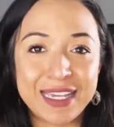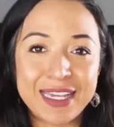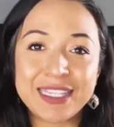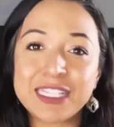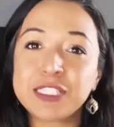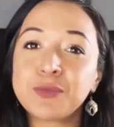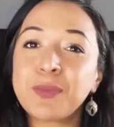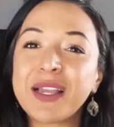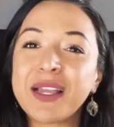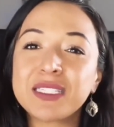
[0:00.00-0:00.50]

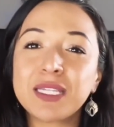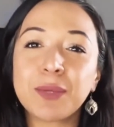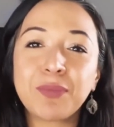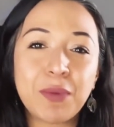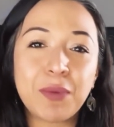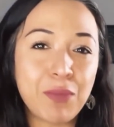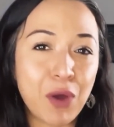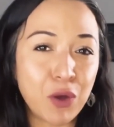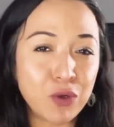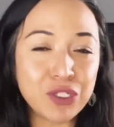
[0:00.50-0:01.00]
these pent-up
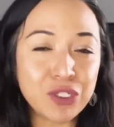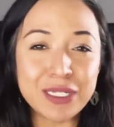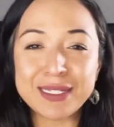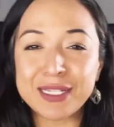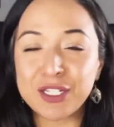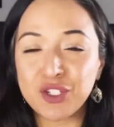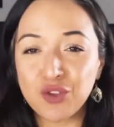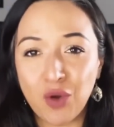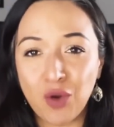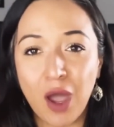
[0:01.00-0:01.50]
emotions
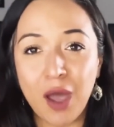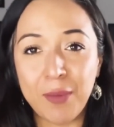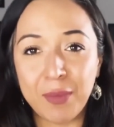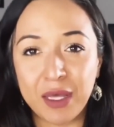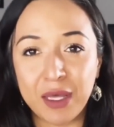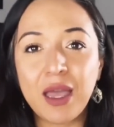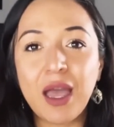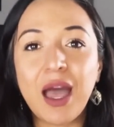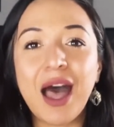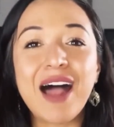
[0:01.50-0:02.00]
and
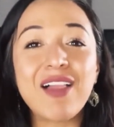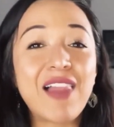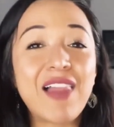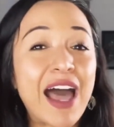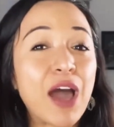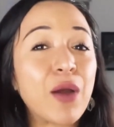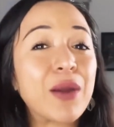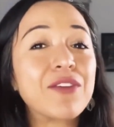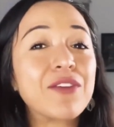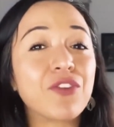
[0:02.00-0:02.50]
trauma,
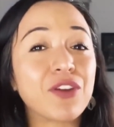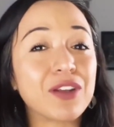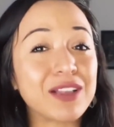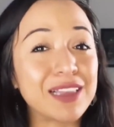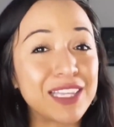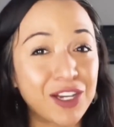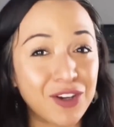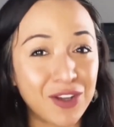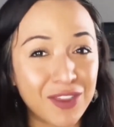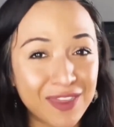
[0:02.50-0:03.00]
allowing for
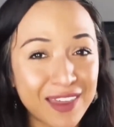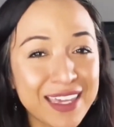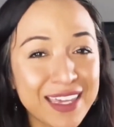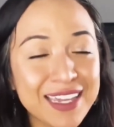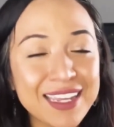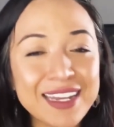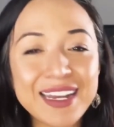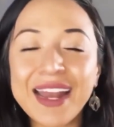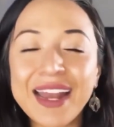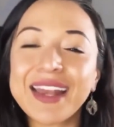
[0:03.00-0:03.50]
clearer
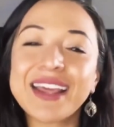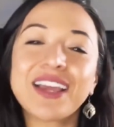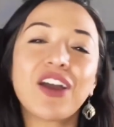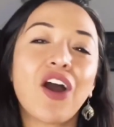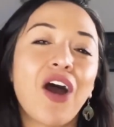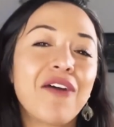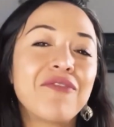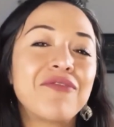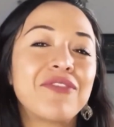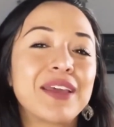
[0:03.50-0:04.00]
thinking and a
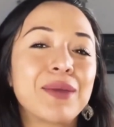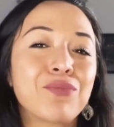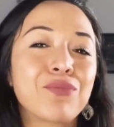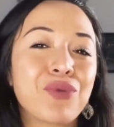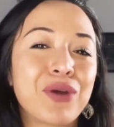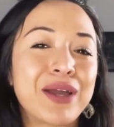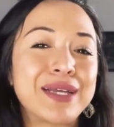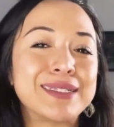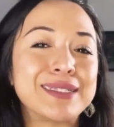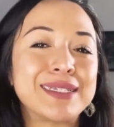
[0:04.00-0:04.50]
confident
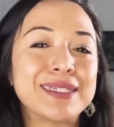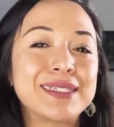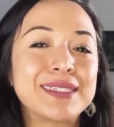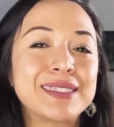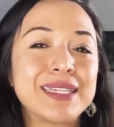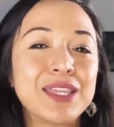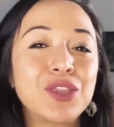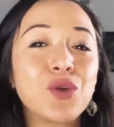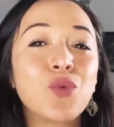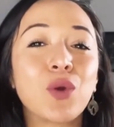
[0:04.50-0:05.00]
presence
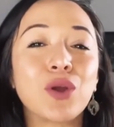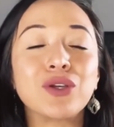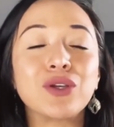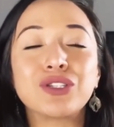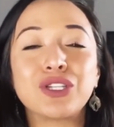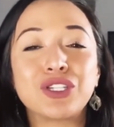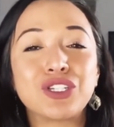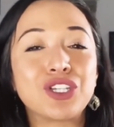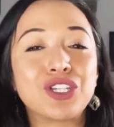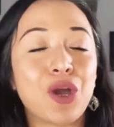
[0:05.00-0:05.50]
in the world
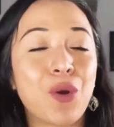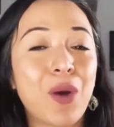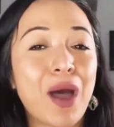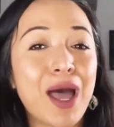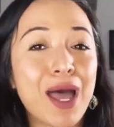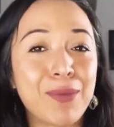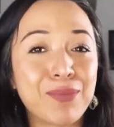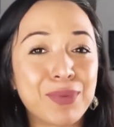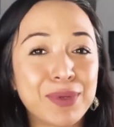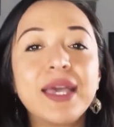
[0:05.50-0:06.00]
to show
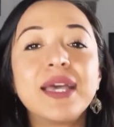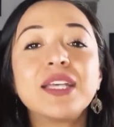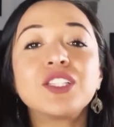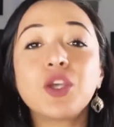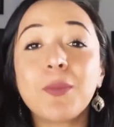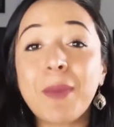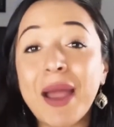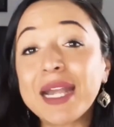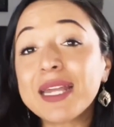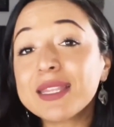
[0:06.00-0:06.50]
up.
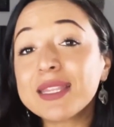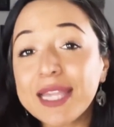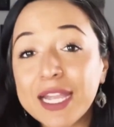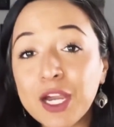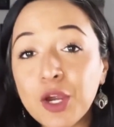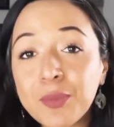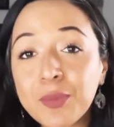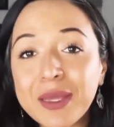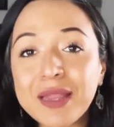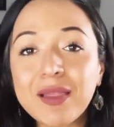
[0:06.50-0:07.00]
Somatic
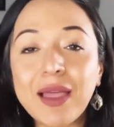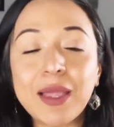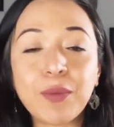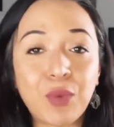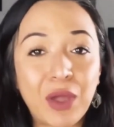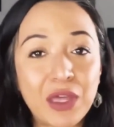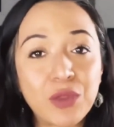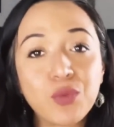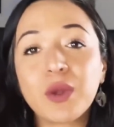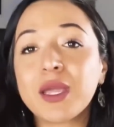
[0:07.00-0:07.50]
therapy like
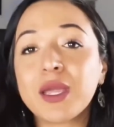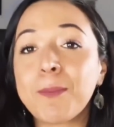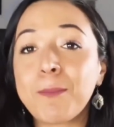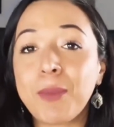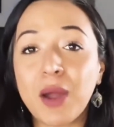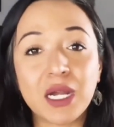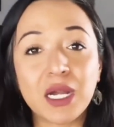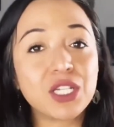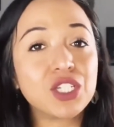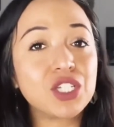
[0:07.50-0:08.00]
breathwork and
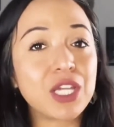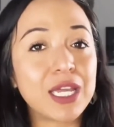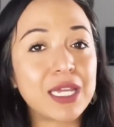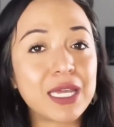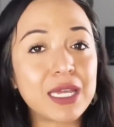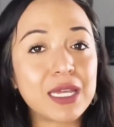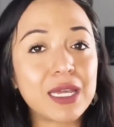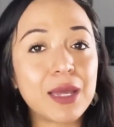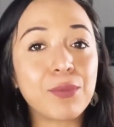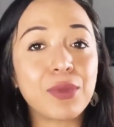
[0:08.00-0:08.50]
body
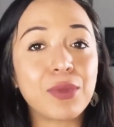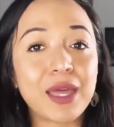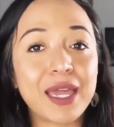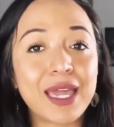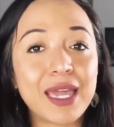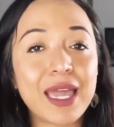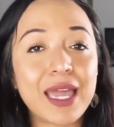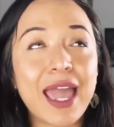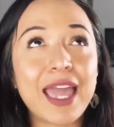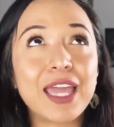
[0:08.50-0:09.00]
shaking can
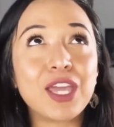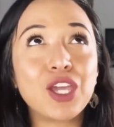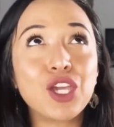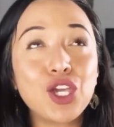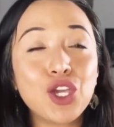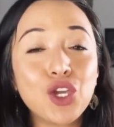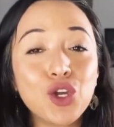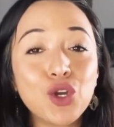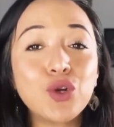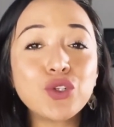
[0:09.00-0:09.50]
play a
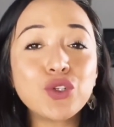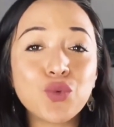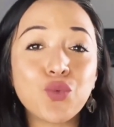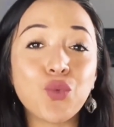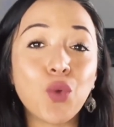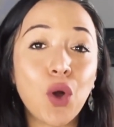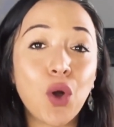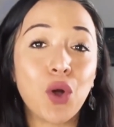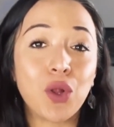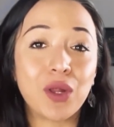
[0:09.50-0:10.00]
huge
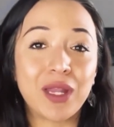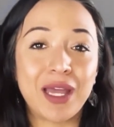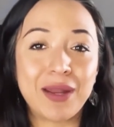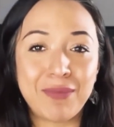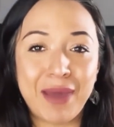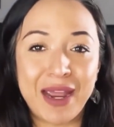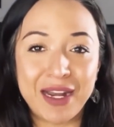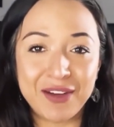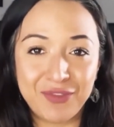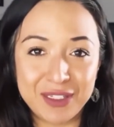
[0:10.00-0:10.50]
role in
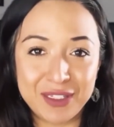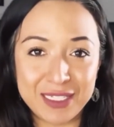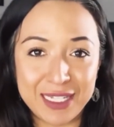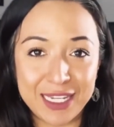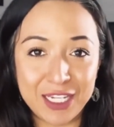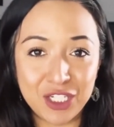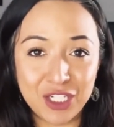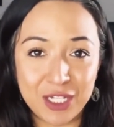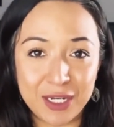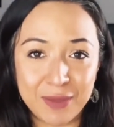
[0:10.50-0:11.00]

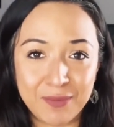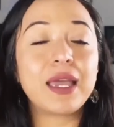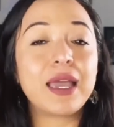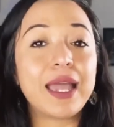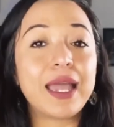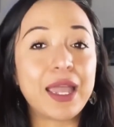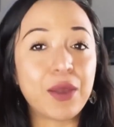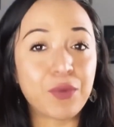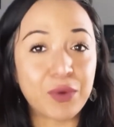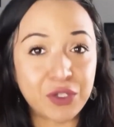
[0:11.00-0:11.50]
manifestation.
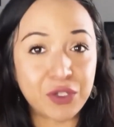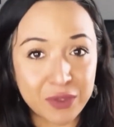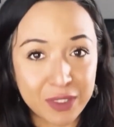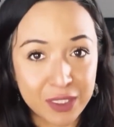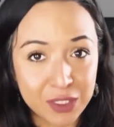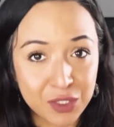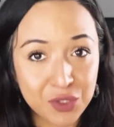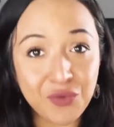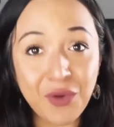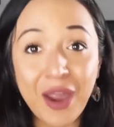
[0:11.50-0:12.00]
It
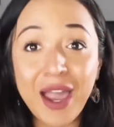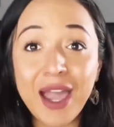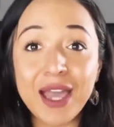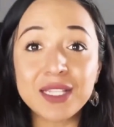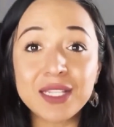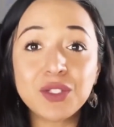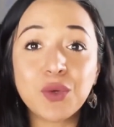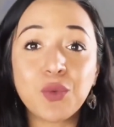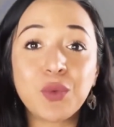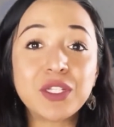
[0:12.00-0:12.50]
reduces
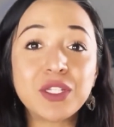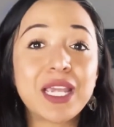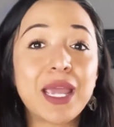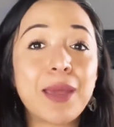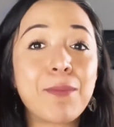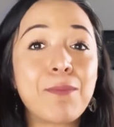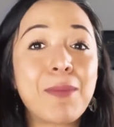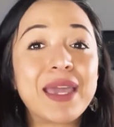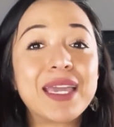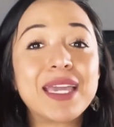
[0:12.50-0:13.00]
stress, which
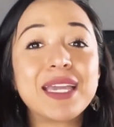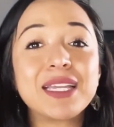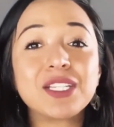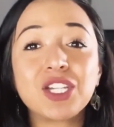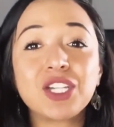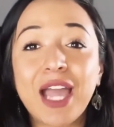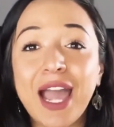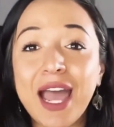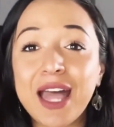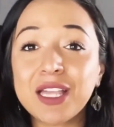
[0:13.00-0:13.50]
can make it
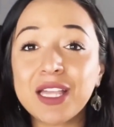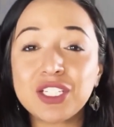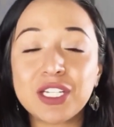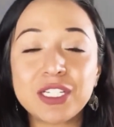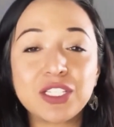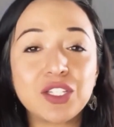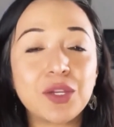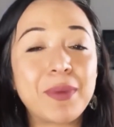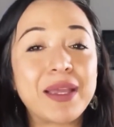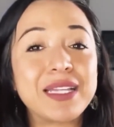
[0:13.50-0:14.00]
challenging
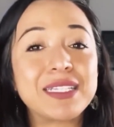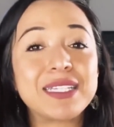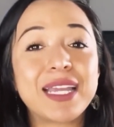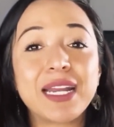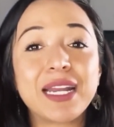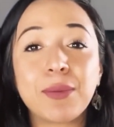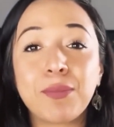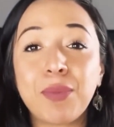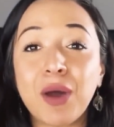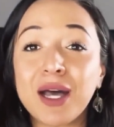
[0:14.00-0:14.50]
to maintain
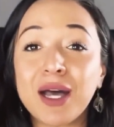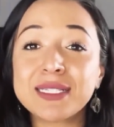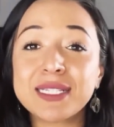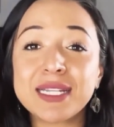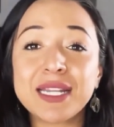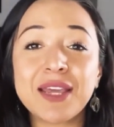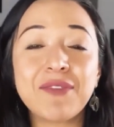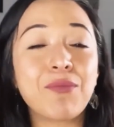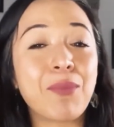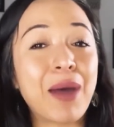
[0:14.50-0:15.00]
a
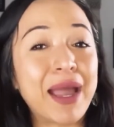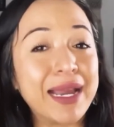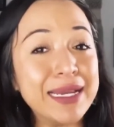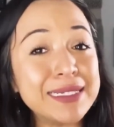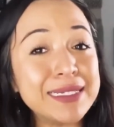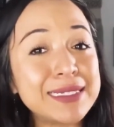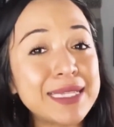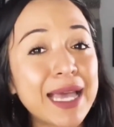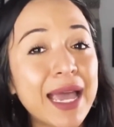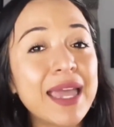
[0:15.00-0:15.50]
positive
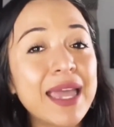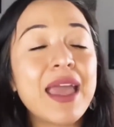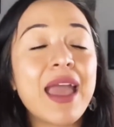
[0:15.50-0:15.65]
mindset